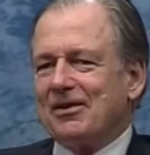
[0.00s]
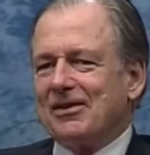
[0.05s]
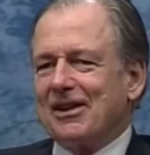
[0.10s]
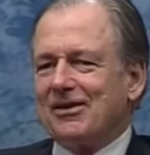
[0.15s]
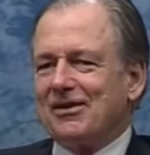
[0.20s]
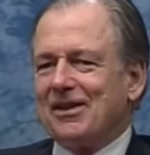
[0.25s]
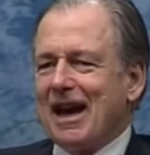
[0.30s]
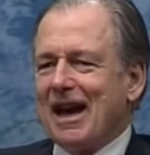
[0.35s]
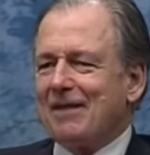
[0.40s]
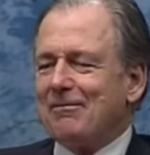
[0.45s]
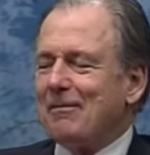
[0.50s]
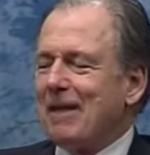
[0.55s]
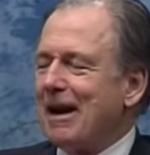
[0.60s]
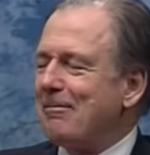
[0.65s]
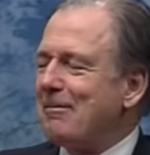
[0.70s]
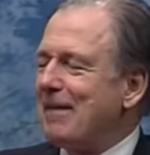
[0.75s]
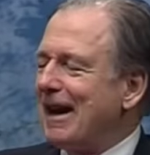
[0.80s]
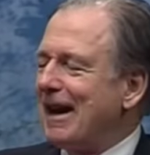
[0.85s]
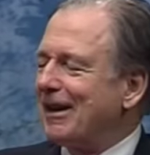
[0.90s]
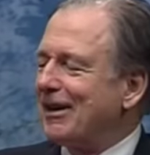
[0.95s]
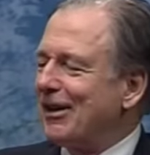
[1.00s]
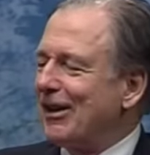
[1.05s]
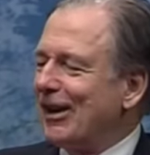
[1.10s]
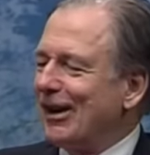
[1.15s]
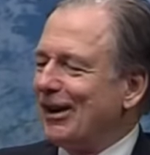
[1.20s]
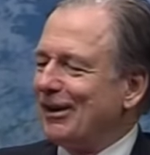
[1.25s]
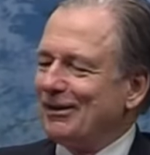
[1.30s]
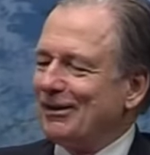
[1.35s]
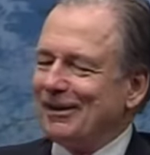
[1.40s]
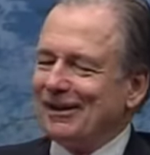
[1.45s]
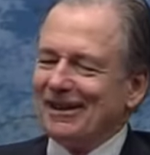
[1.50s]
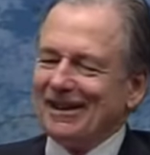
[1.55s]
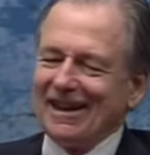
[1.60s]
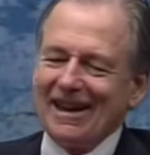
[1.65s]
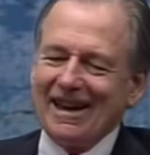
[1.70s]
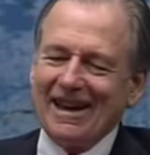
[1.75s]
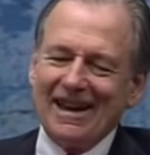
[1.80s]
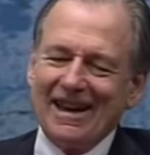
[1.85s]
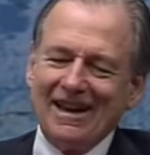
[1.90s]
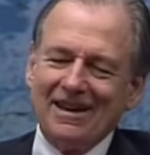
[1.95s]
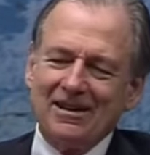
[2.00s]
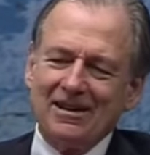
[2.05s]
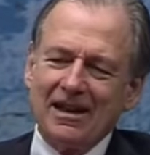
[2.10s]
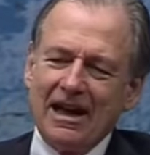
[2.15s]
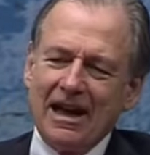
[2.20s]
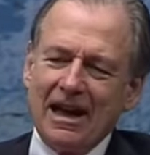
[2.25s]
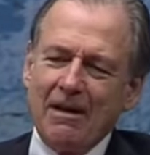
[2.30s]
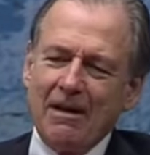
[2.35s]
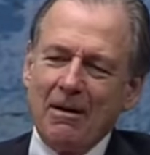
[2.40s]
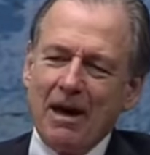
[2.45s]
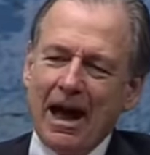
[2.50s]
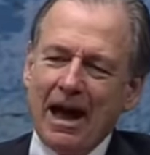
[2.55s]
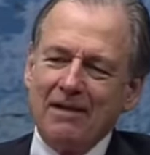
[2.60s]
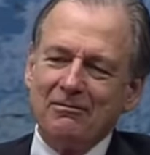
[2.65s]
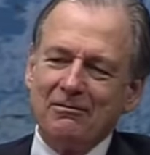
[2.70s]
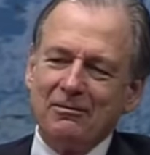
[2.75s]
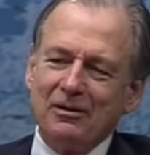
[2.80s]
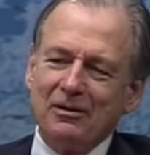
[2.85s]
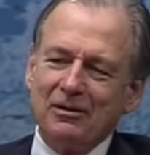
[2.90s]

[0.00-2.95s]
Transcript: says, not in my backyard. And uh, I